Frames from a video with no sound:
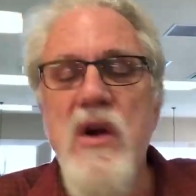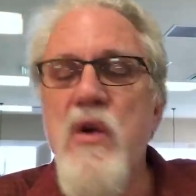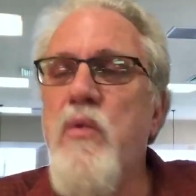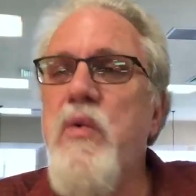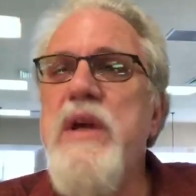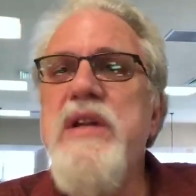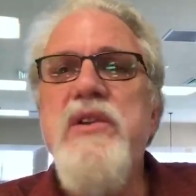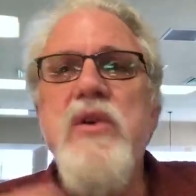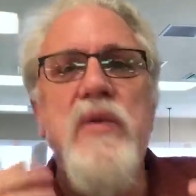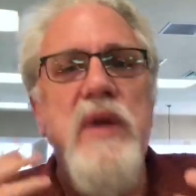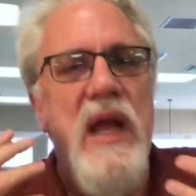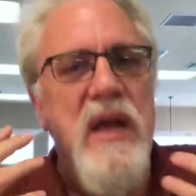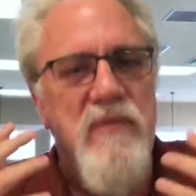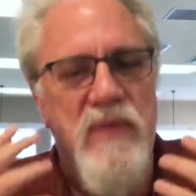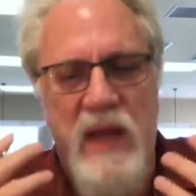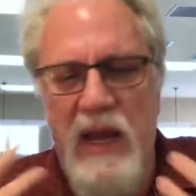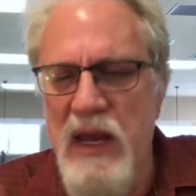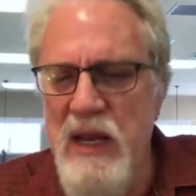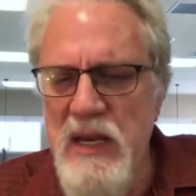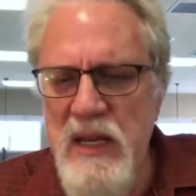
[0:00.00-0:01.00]
We don't
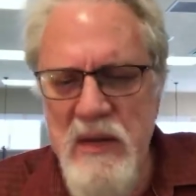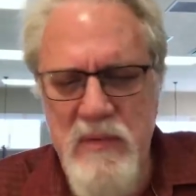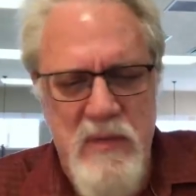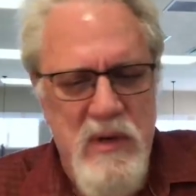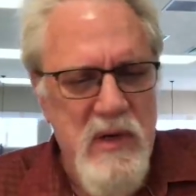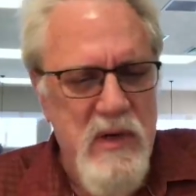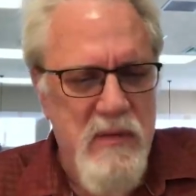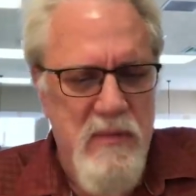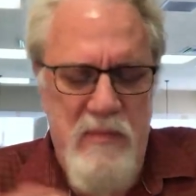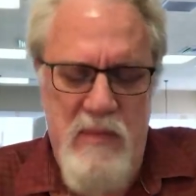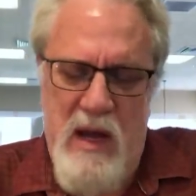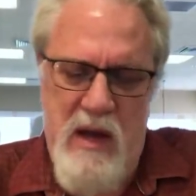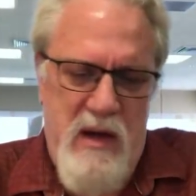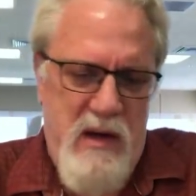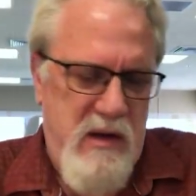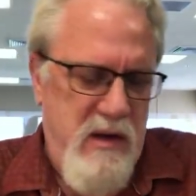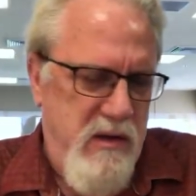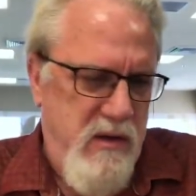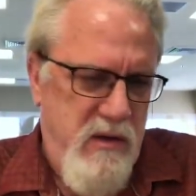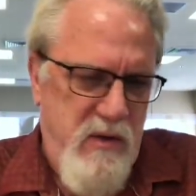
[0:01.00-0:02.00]
have any
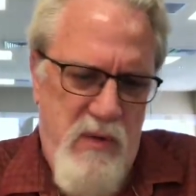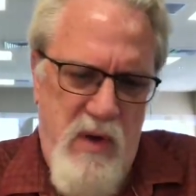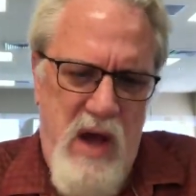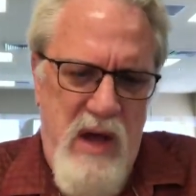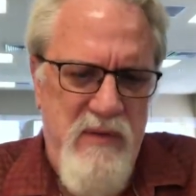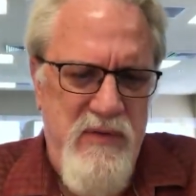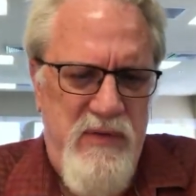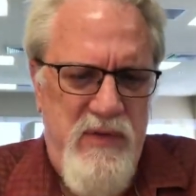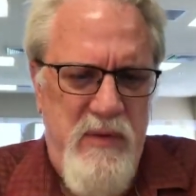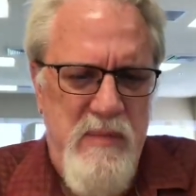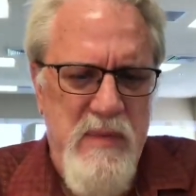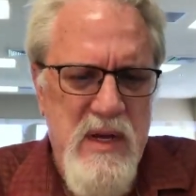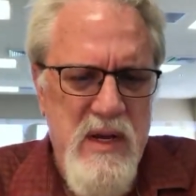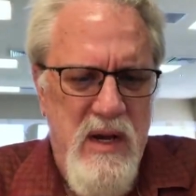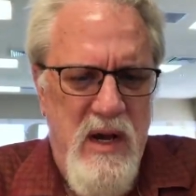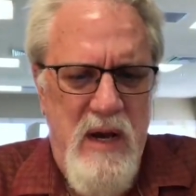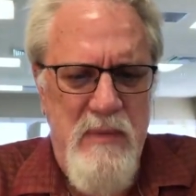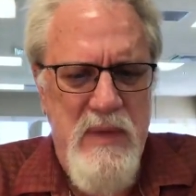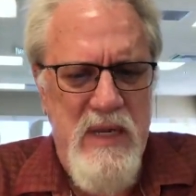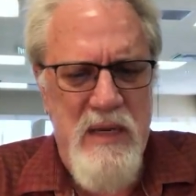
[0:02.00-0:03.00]
Quran from
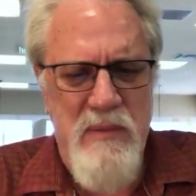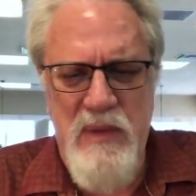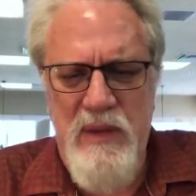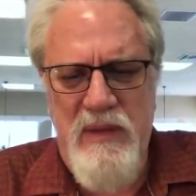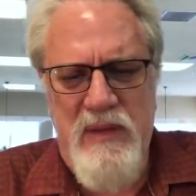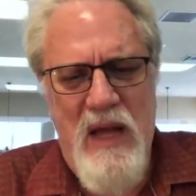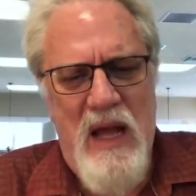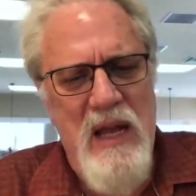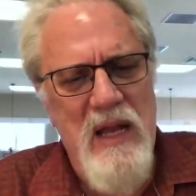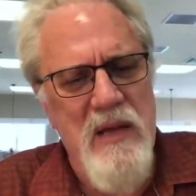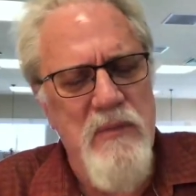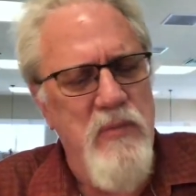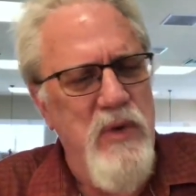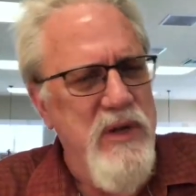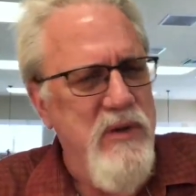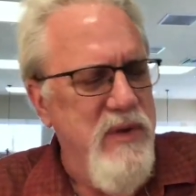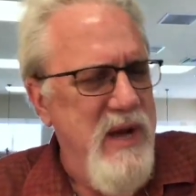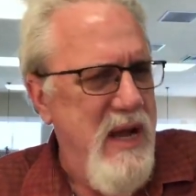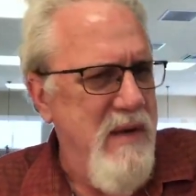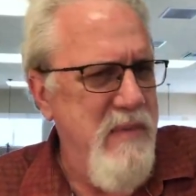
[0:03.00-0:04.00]
Abi ibn Talib. We
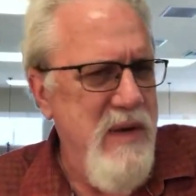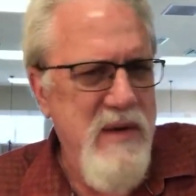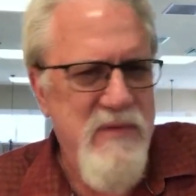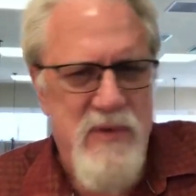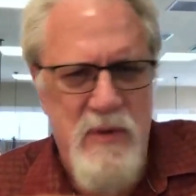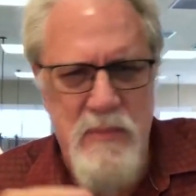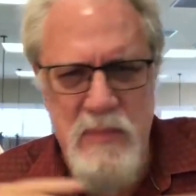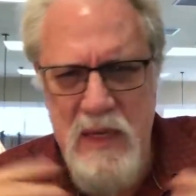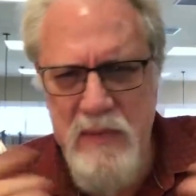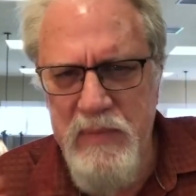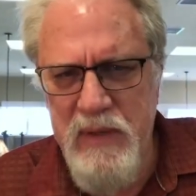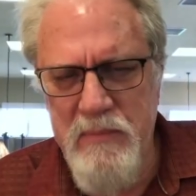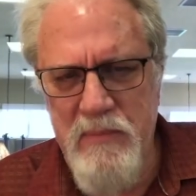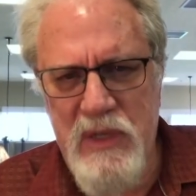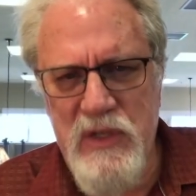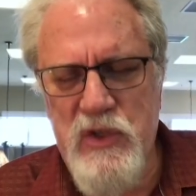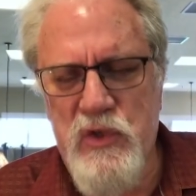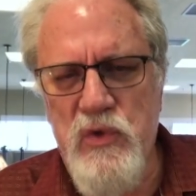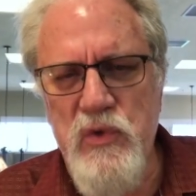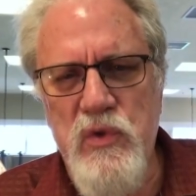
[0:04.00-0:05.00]
don't have any from Ibn
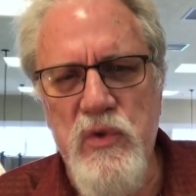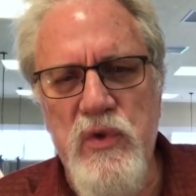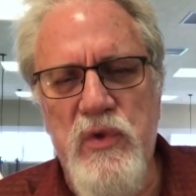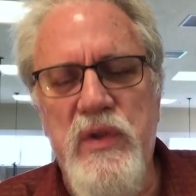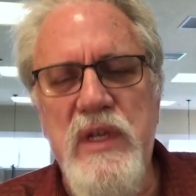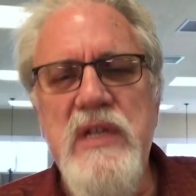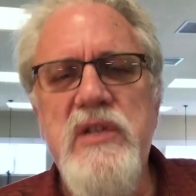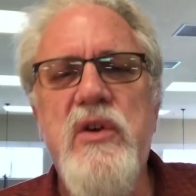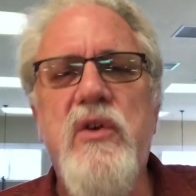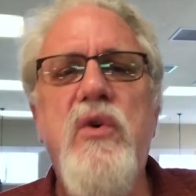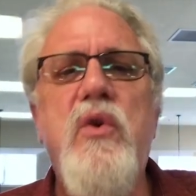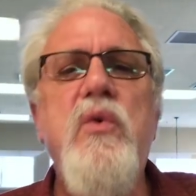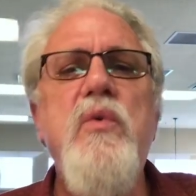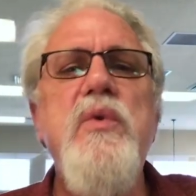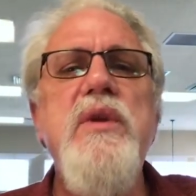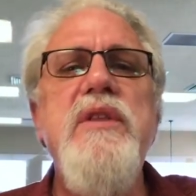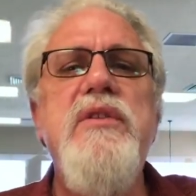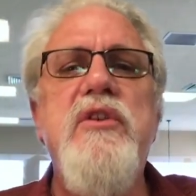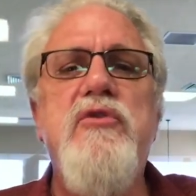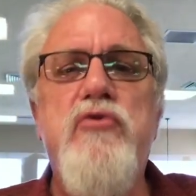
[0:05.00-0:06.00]
Masud. These are
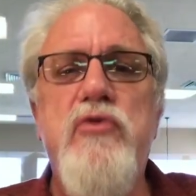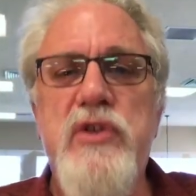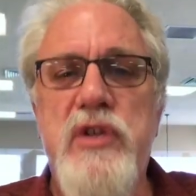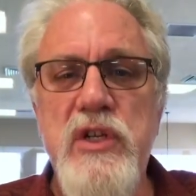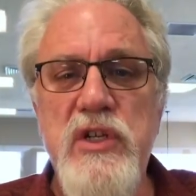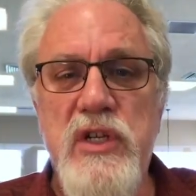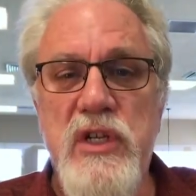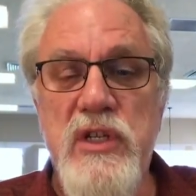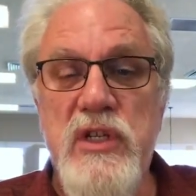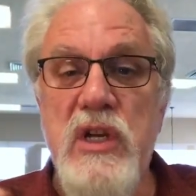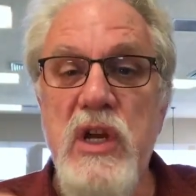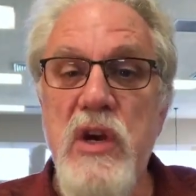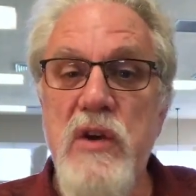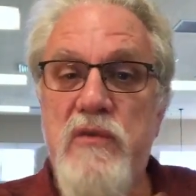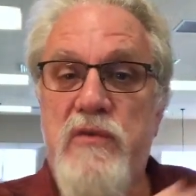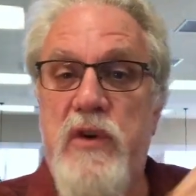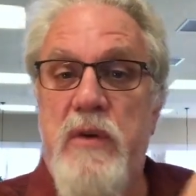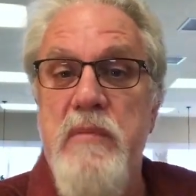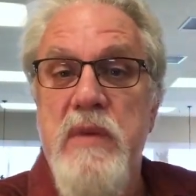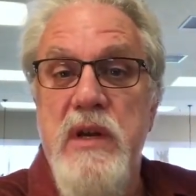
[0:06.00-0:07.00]
only the traditions
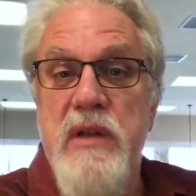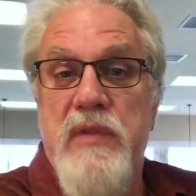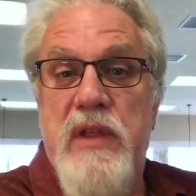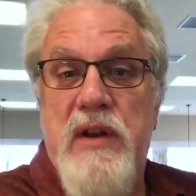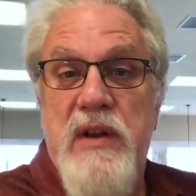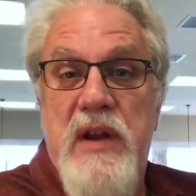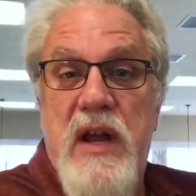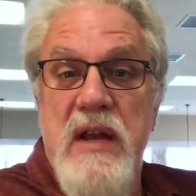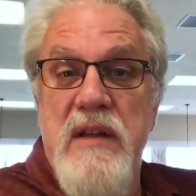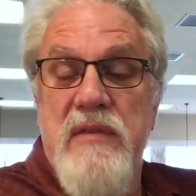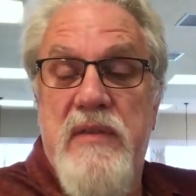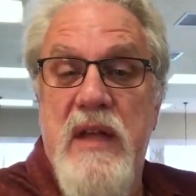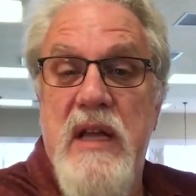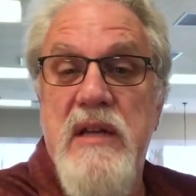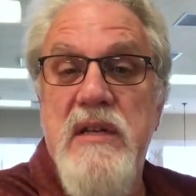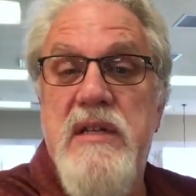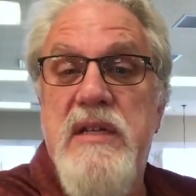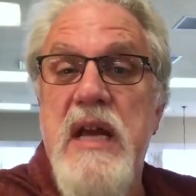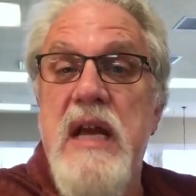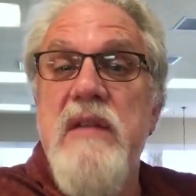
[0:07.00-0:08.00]
from the 9th
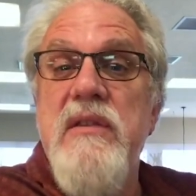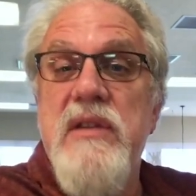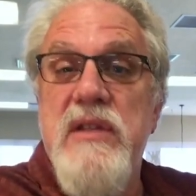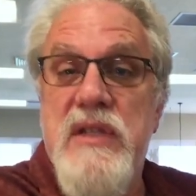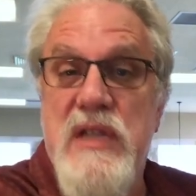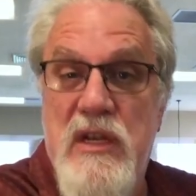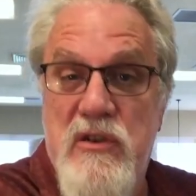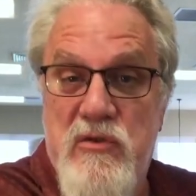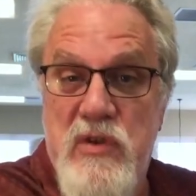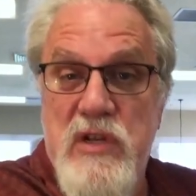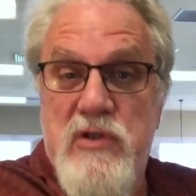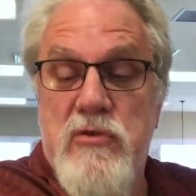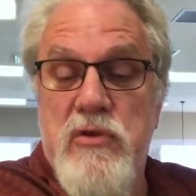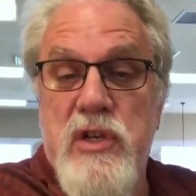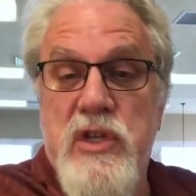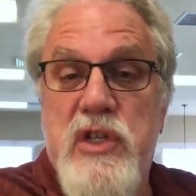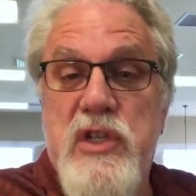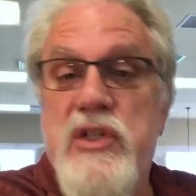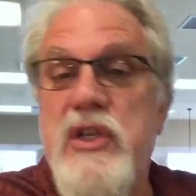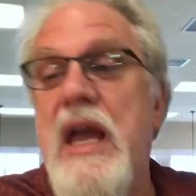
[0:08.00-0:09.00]
and 10th century
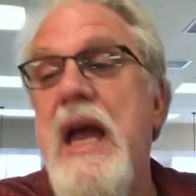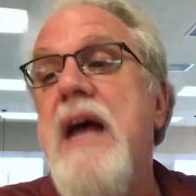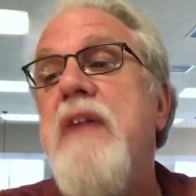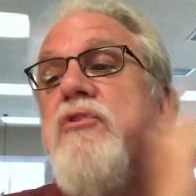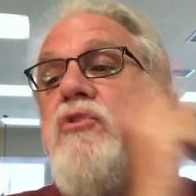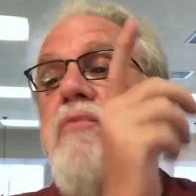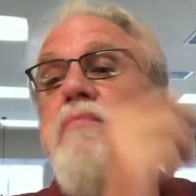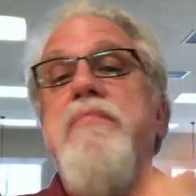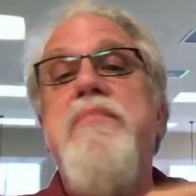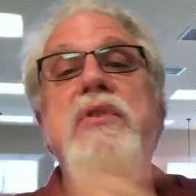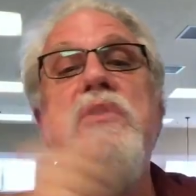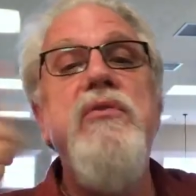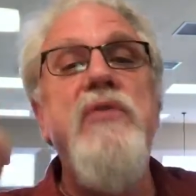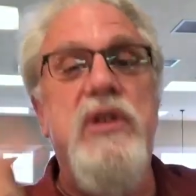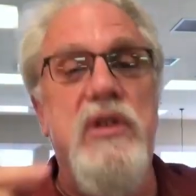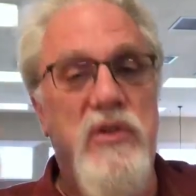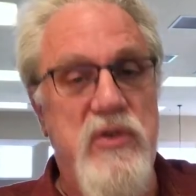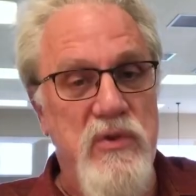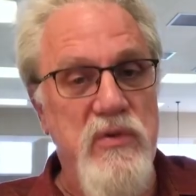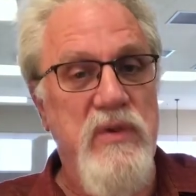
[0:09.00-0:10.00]
traditions
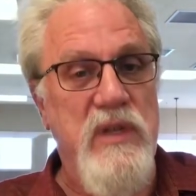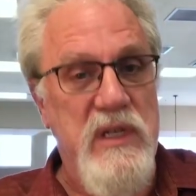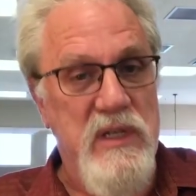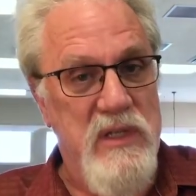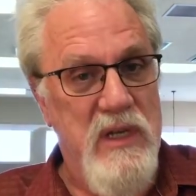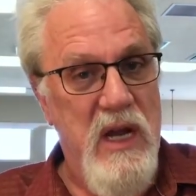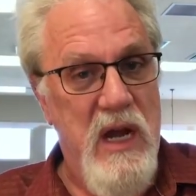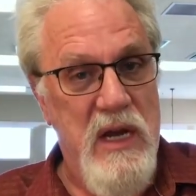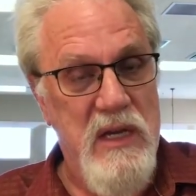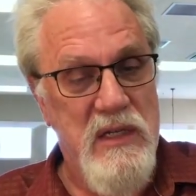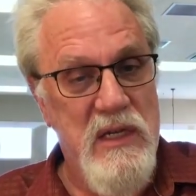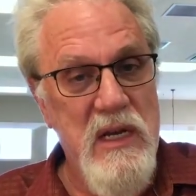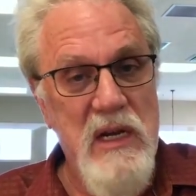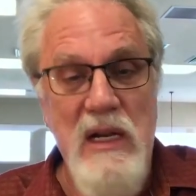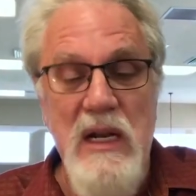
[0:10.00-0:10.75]
attributed to these guys.